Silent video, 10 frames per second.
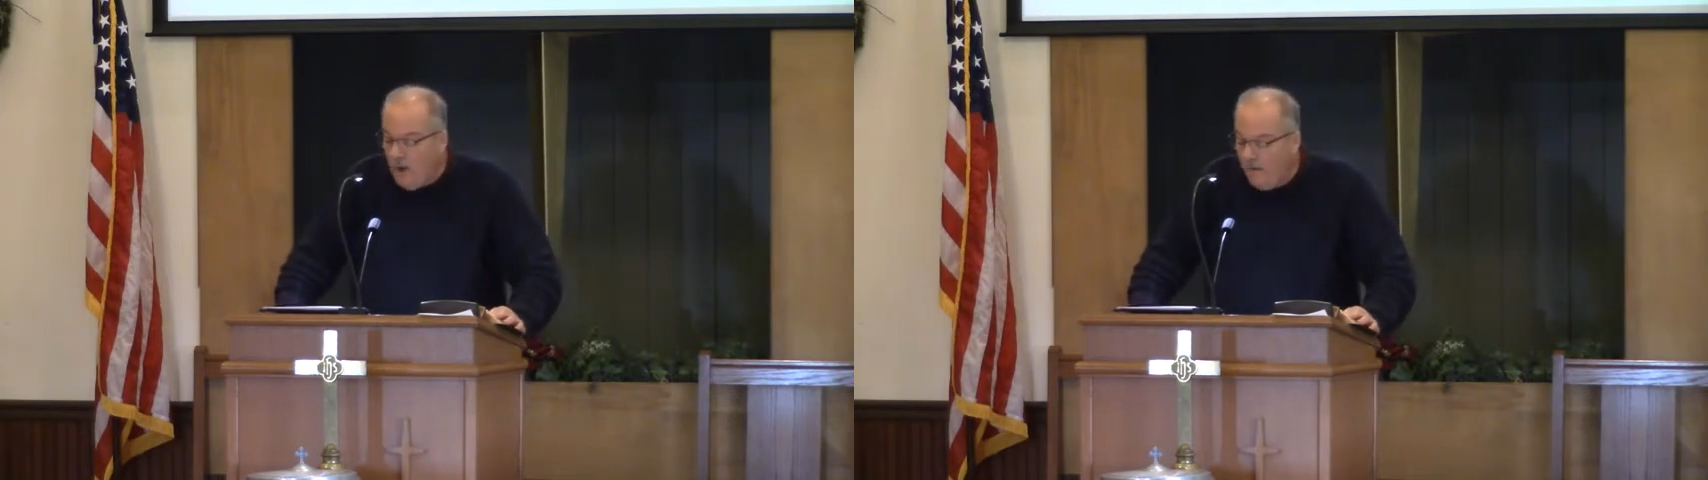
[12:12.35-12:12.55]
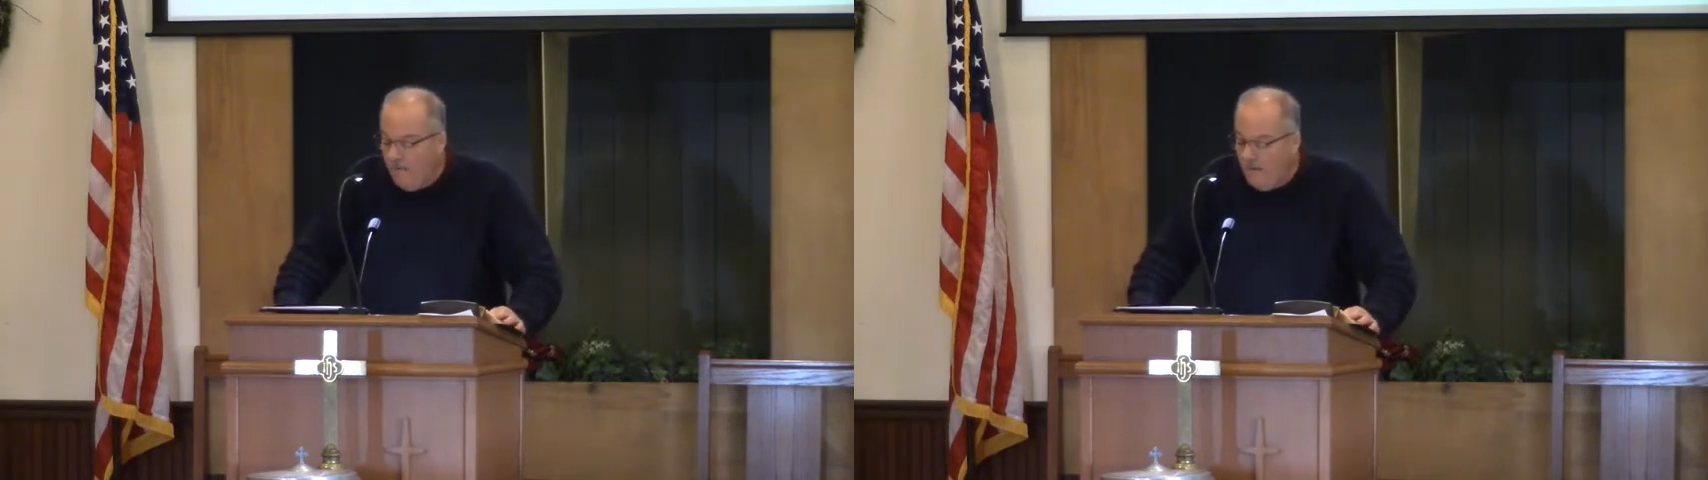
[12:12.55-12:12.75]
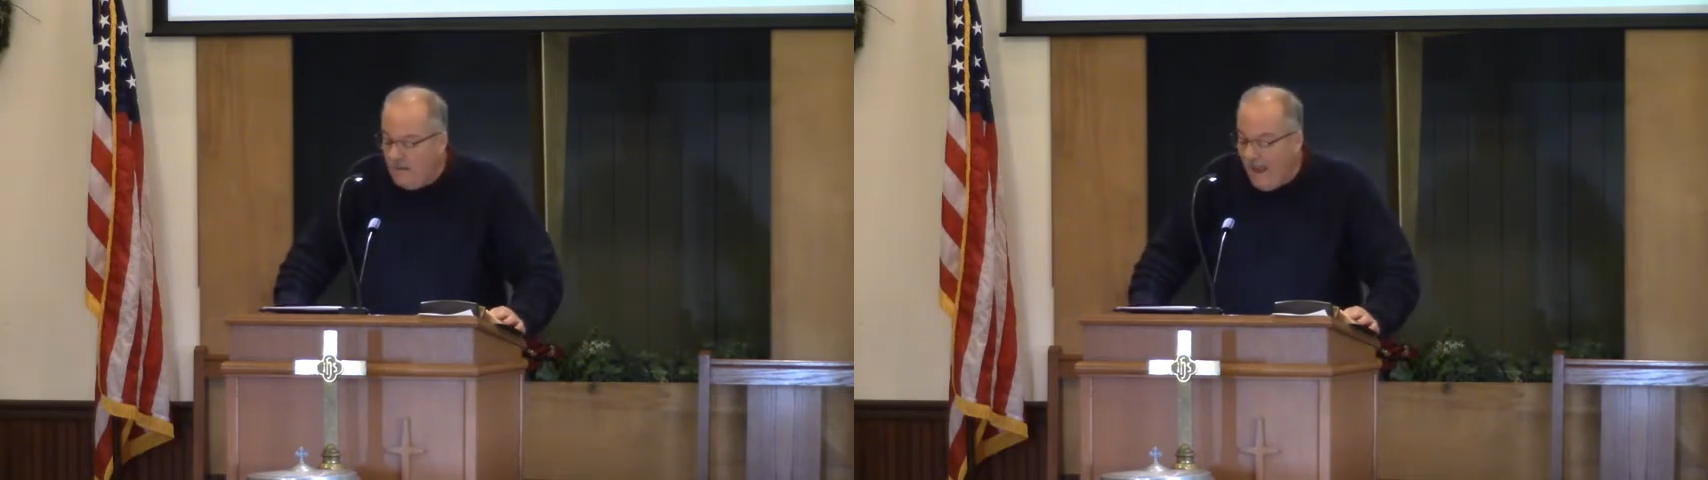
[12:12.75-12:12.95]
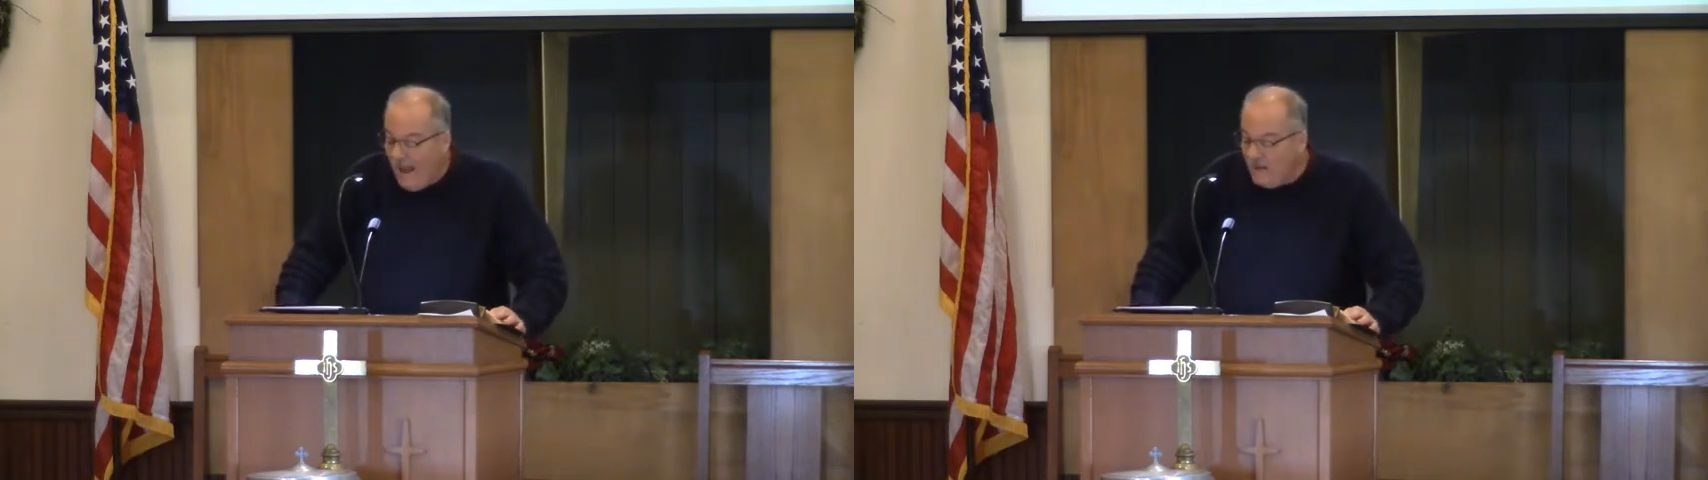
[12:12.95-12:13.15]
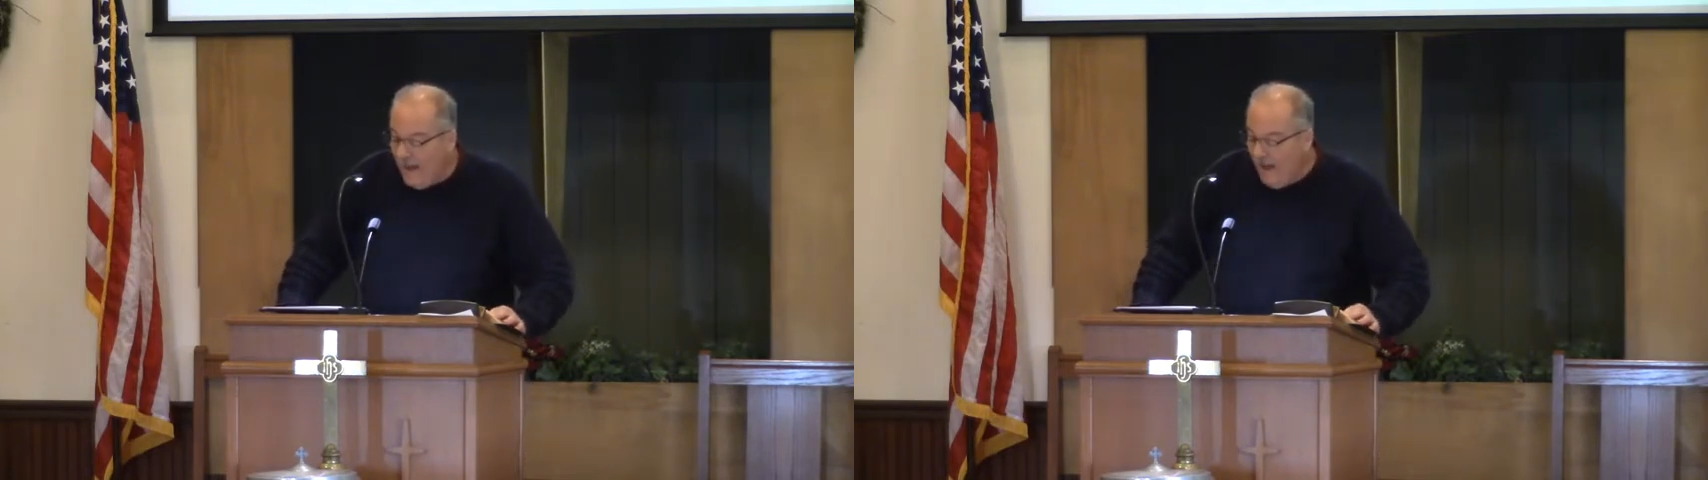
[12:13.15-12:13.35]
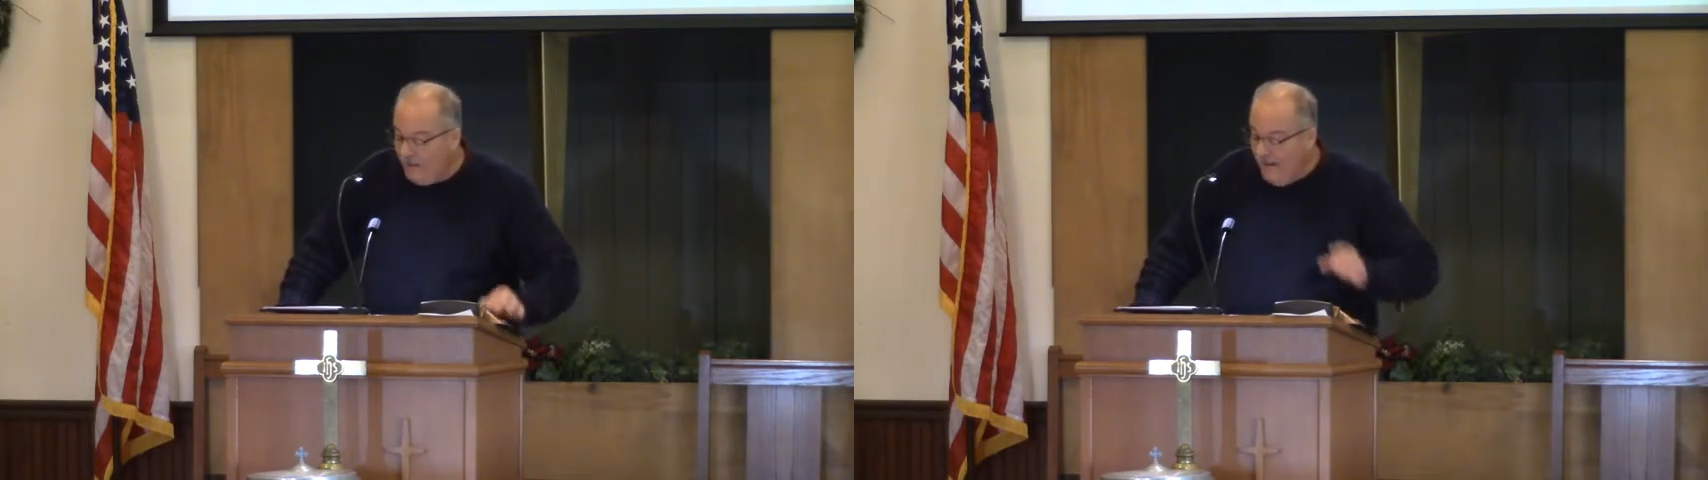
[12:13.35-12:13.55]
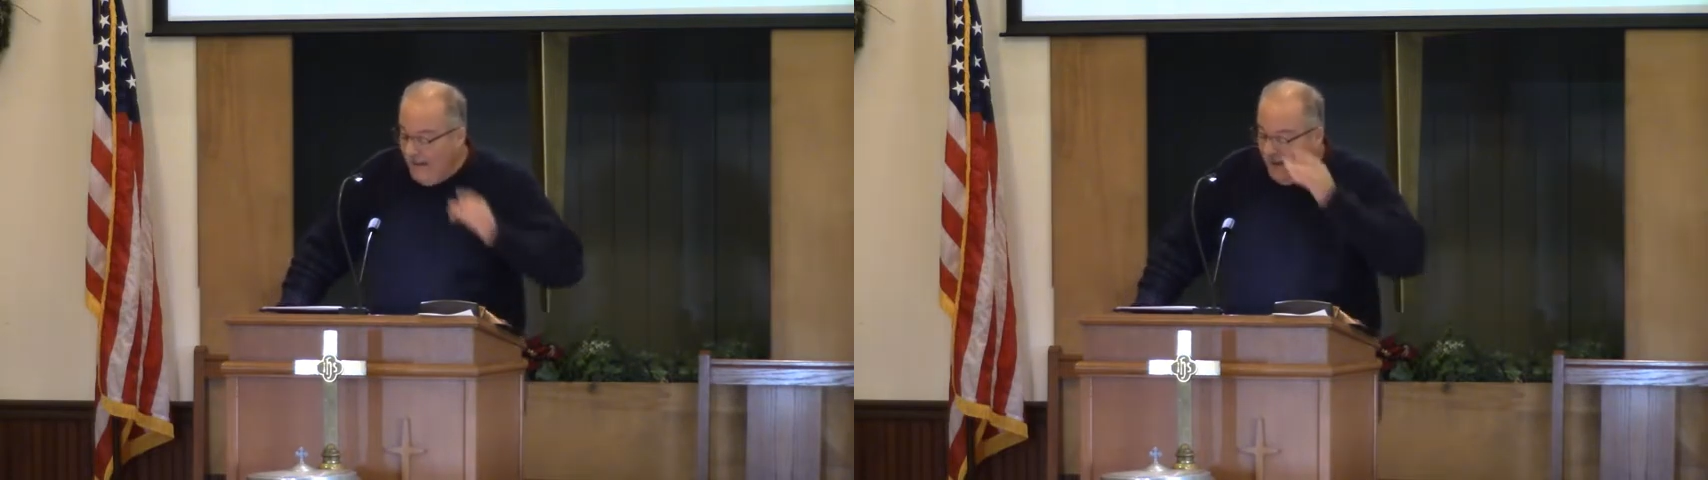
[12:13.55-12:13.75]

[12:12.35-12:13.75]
often, this hangs out